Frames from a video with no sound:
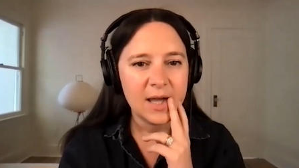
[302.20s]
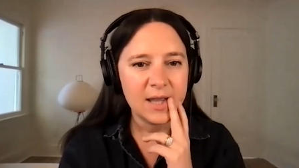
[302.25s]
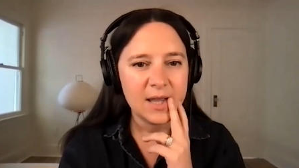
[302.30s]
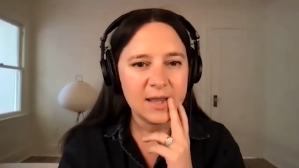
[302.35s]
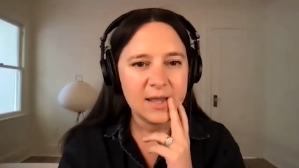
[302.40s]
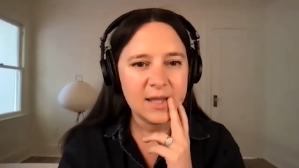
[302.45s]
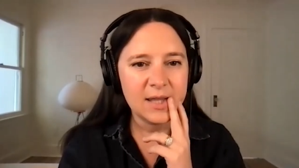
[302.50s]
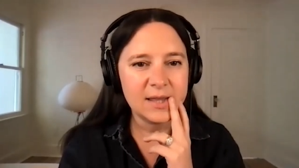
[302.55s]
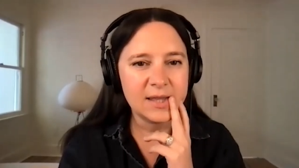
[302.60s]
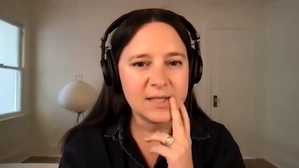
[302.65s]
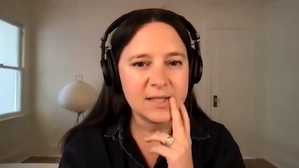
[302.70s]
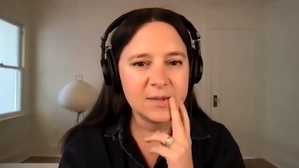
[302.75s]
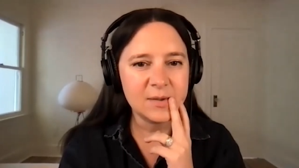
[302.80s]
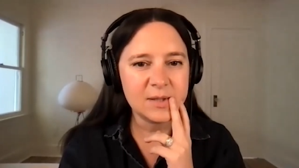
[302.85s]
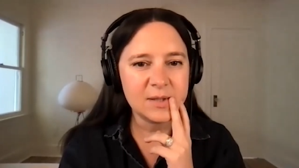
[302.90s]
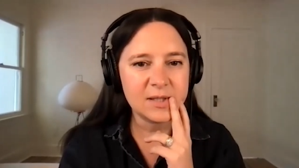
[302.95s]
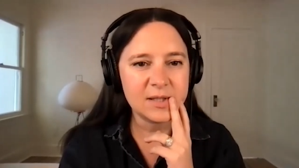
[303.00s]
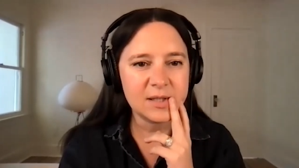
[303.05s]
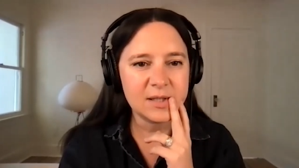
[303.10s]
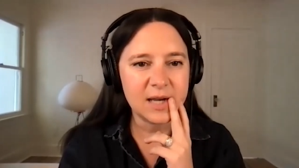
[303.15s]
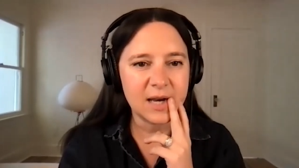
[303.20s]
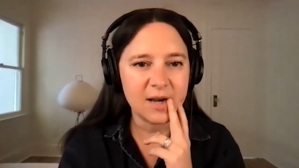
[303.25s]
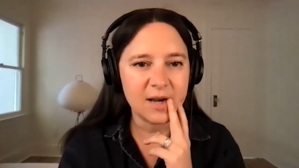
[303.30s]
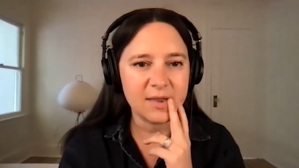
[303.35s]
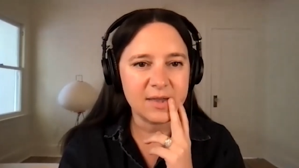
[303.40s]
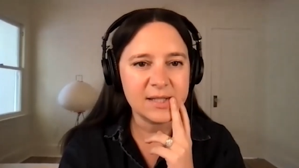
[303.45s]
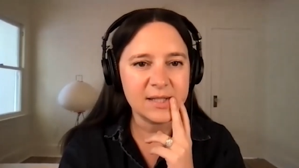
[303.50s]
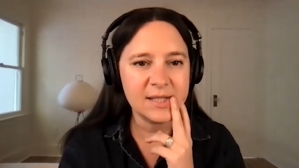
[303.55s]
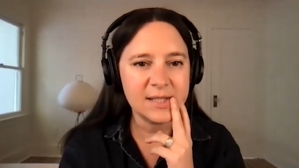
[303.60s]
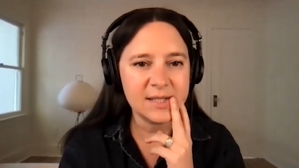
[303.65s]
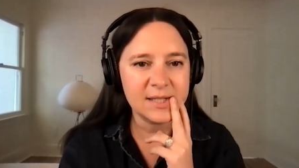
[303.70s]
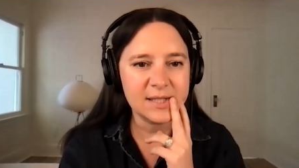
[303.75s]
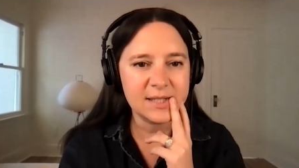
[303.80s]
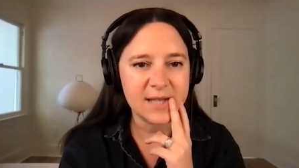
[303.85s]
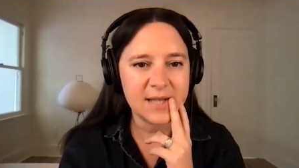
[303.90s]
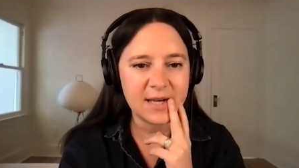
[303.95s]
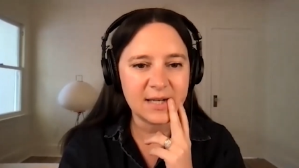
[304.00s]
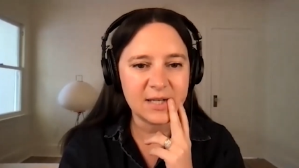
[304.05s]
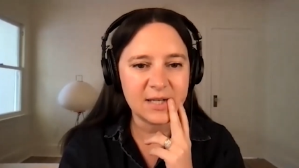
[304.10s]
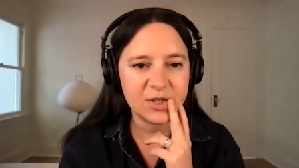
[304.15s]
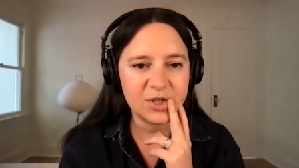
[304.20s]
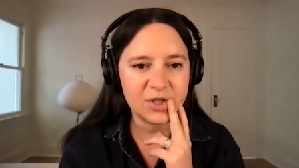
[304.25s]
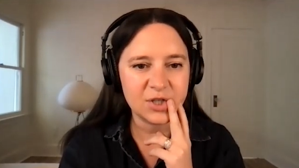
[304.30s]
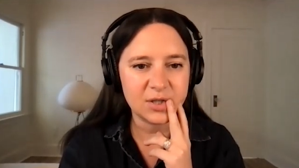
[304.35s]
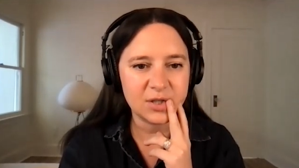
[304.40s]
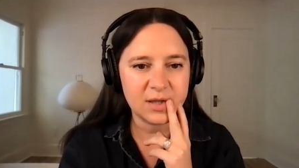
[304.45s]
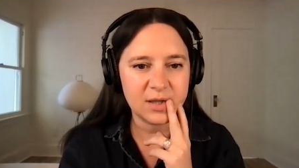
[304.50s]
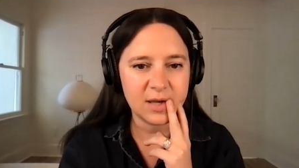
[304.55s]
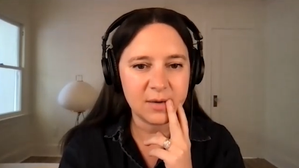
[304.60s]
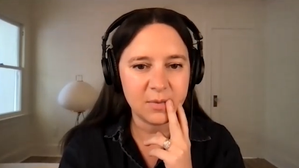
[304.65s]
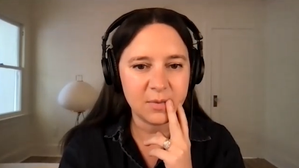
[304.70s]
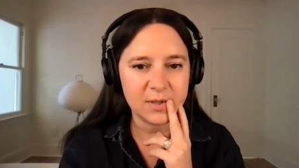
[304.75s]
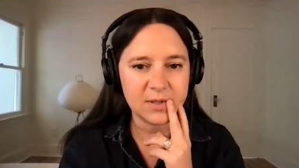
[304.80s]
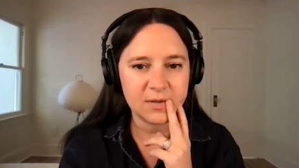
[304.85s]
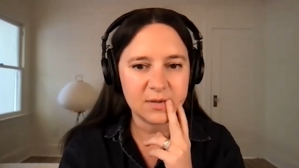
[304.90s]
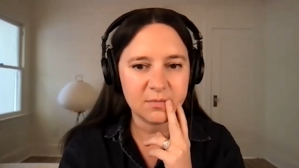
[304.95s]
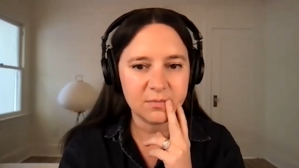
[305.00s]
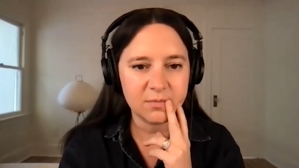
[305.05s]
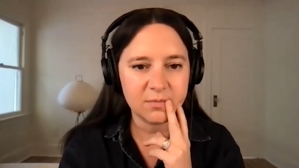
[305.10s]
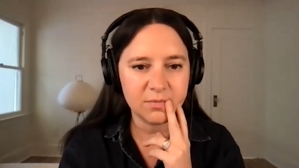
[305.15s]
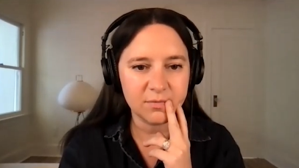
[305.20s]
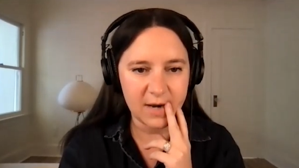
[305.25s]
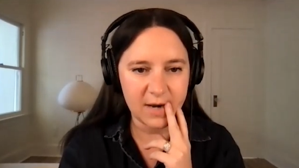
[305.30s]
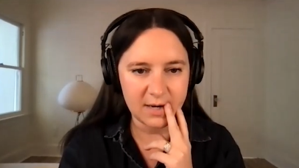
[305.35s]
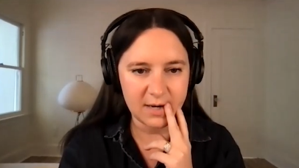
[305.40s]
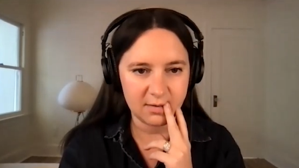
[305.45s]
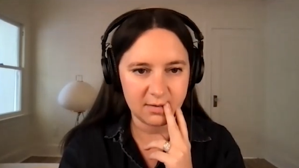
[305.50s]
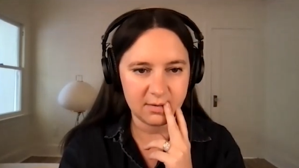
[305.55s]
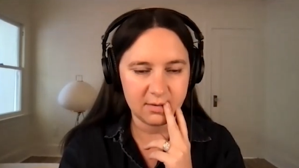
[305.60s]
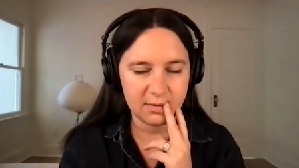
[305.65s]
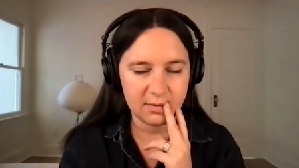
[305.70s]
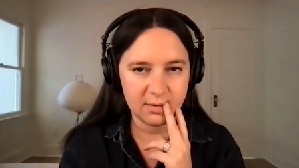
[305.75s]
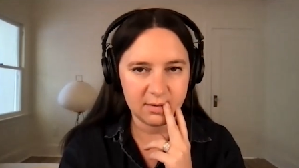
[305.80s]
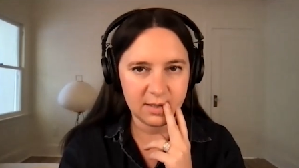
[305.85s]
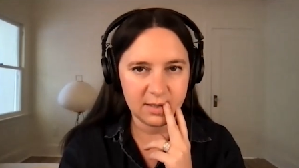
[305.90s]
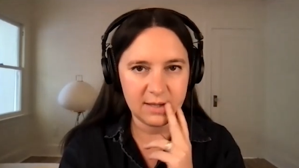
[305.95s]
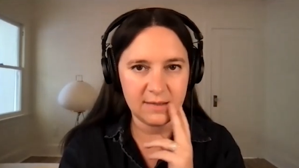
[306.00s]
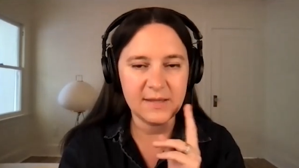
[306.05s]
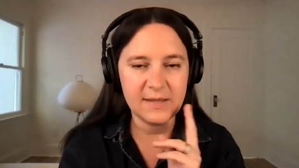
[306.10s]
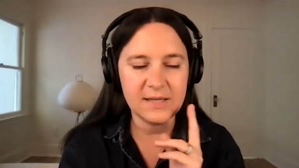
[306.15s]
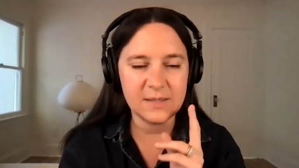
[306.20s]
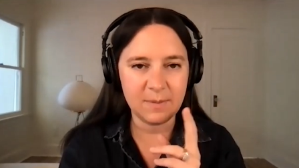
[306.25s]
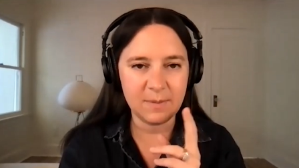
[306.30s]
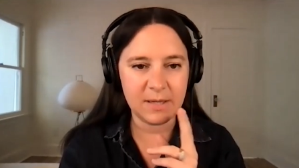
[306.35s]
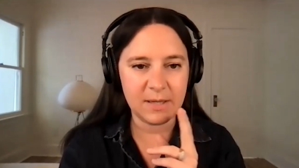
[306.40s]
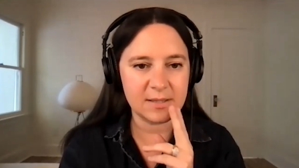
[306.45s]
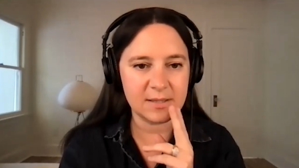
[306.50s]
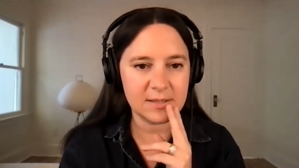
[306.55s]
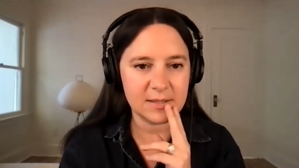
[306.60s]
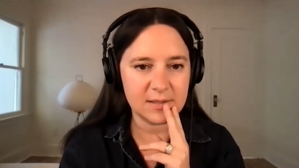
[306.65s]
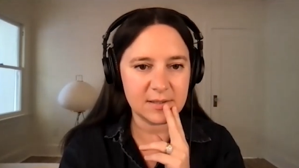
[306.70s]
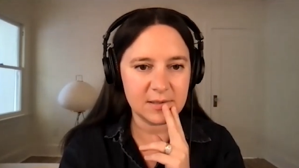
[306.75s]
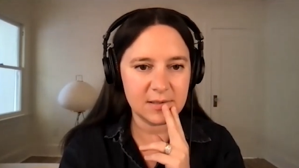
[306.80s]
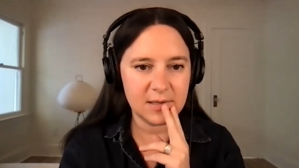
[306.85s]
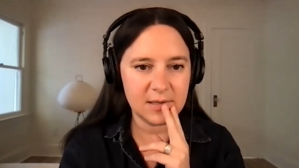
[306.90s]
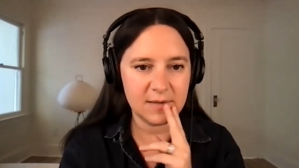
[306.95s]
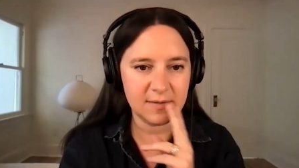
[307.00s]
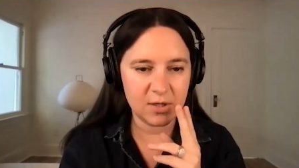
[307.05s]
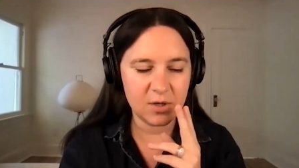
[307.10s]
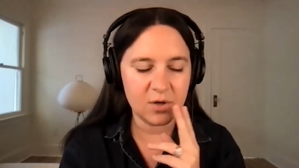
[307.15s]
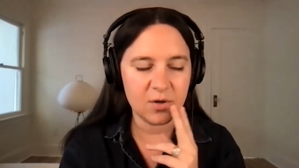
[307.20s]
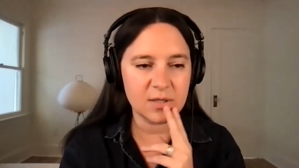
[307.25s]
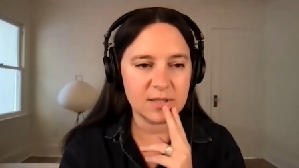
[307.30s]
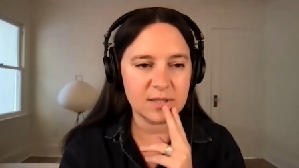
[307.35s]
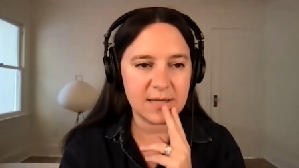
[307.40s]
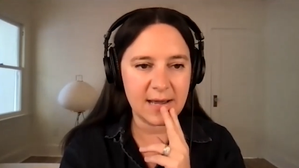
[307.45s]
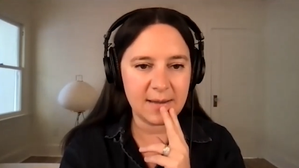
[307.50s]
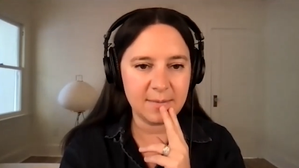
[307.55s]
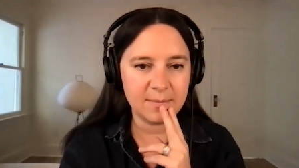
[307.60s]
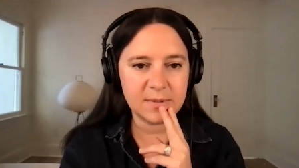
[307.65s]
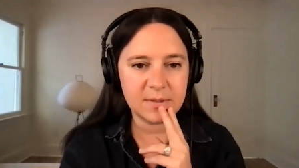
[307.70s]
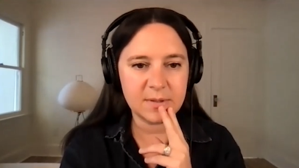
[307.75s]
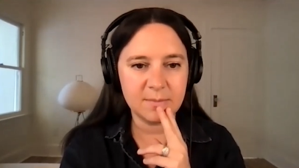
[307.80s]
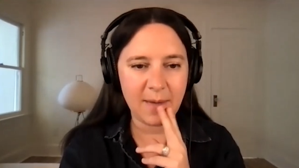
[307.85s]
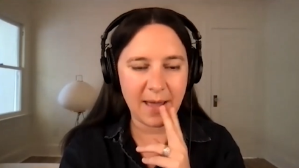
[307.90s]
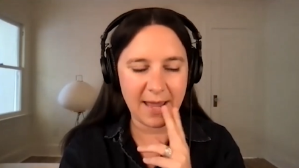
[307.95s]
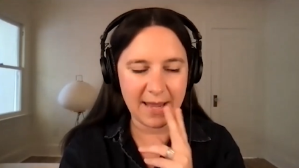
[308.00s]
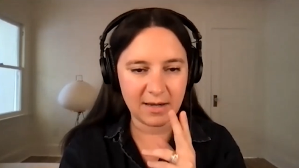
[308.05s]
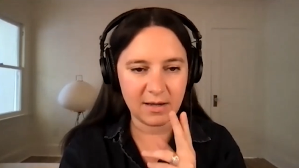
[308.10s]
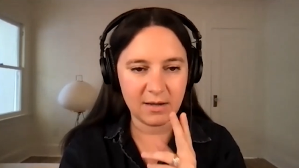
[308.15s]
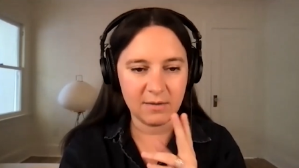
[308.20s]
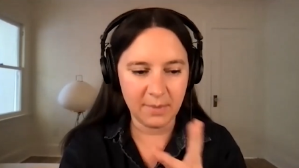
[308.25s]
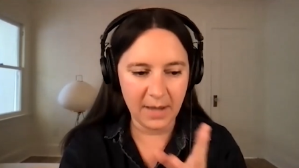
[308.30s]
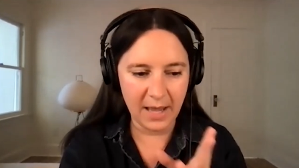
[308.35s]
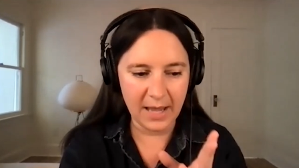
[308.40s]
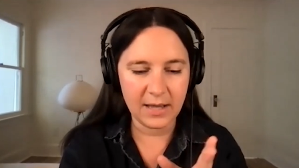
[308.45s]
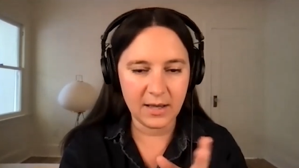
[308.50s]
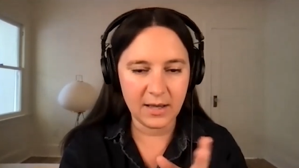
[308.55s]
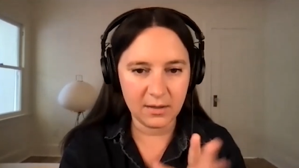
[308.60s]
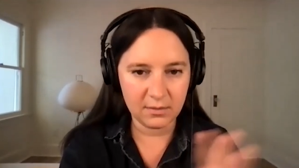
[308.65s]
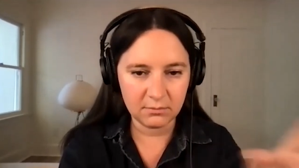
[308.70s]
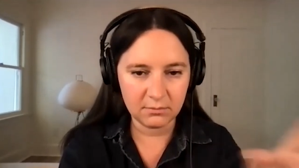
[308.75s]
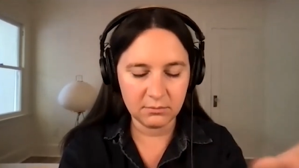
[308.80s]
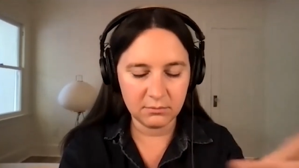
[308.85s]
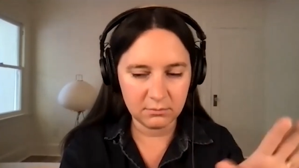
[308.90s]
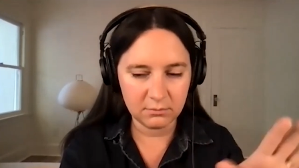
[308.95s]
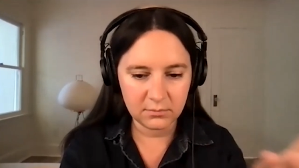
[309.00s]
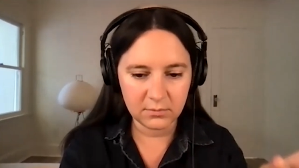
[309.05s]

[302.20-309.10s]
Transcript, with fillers: This is here. This is a sentence that was written in this piece in the New York Times by by a